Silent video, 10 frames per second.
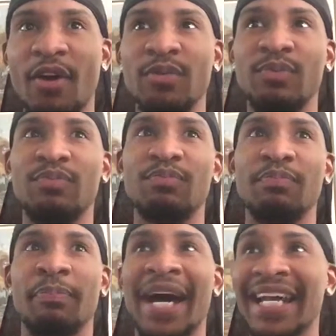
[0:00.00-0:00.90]
on
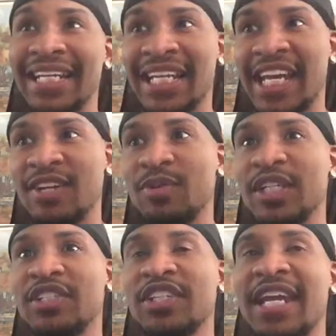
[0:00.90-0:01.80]
body
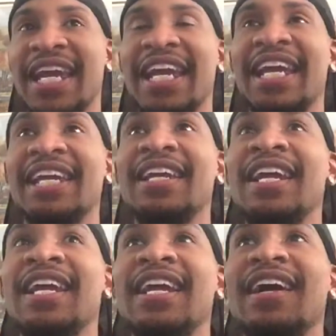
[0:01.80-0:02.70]
language and
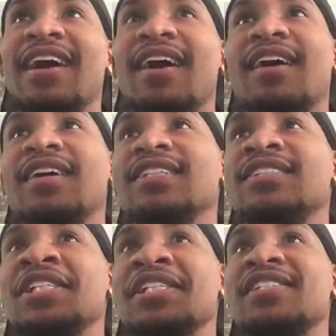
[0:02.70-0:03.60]

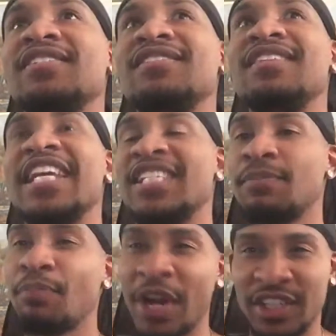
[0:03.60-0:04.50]
just
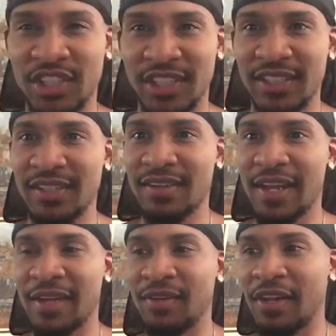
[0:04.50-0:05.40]
expression,
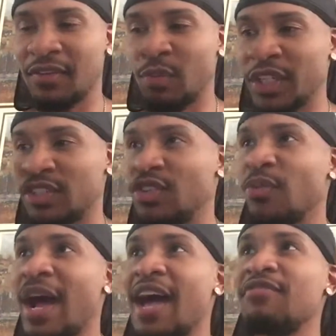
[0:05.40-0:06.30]
and which
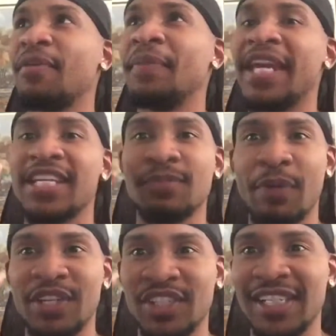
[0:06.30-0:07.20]
derived from that
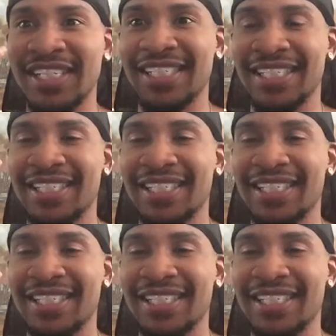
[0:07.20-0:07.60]
expressionistic